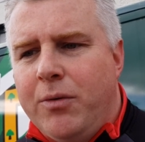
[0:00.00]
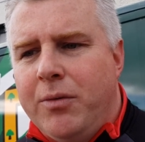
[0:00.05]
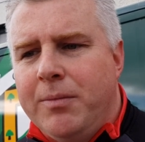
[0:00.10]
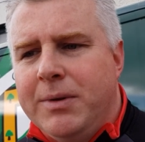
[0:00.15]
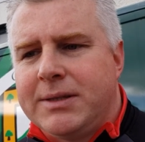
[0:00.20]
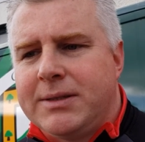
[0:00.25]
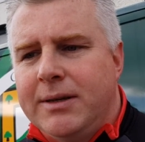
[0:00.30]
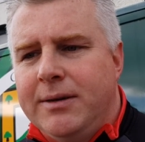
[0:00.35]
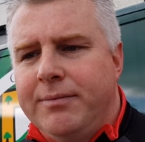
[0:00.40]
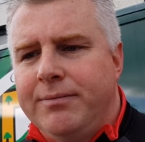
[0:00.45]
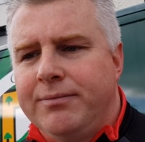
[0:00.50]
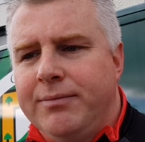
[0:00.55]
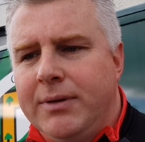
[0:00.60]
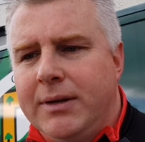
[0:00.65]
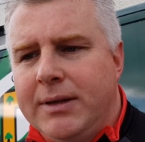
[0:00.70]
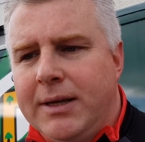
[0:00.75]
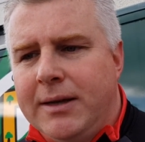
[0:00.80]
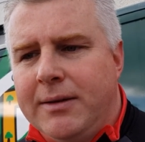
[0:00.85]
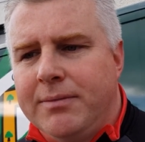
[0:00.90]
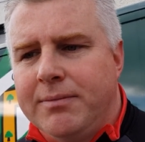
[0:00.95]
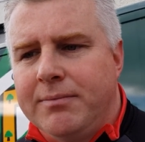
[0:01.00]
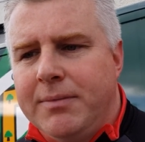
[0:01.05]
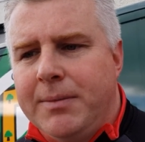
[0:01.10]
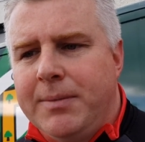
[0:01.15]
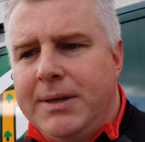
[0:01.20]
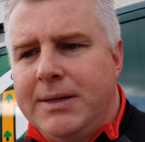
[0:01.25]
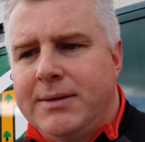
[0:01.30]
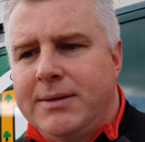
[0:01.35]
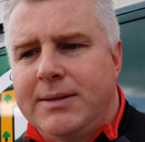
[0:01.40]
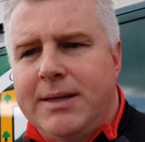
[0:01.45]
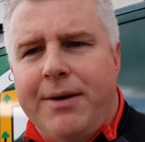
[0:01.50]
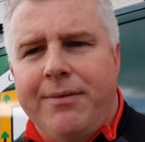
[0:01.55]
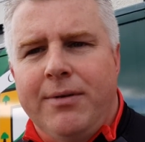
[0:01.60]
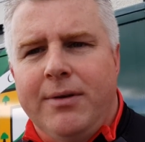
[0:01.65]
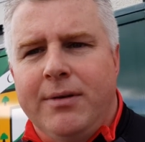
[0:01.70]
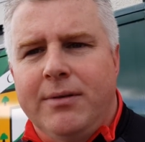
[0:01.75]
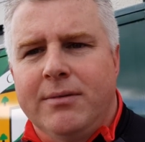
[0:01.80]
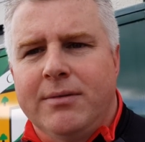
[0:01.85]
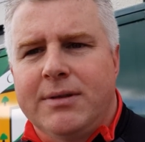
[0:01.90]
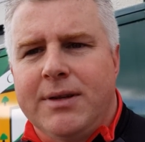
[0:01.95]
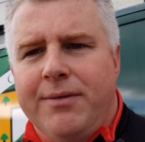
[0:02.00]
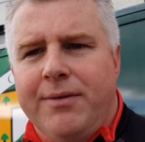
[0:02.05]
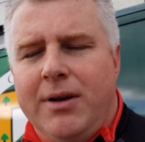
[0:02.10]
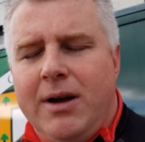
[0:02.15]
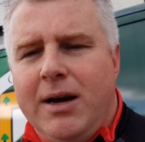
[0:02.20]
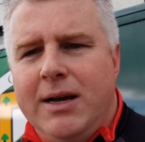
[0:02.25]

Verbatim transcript: We're missing, I think, maybe seven, seven mm.